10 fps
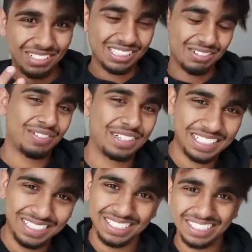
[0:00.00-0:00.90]
Please don't
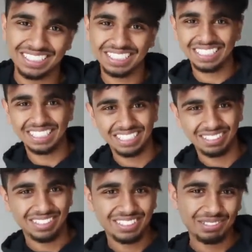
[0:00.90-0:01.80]
forget us,
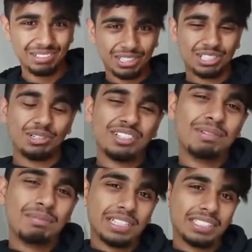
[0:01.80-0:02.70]
and we wish you all
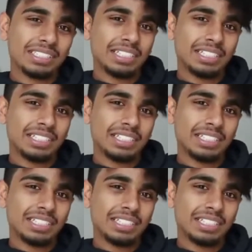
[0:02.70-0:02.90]
the best.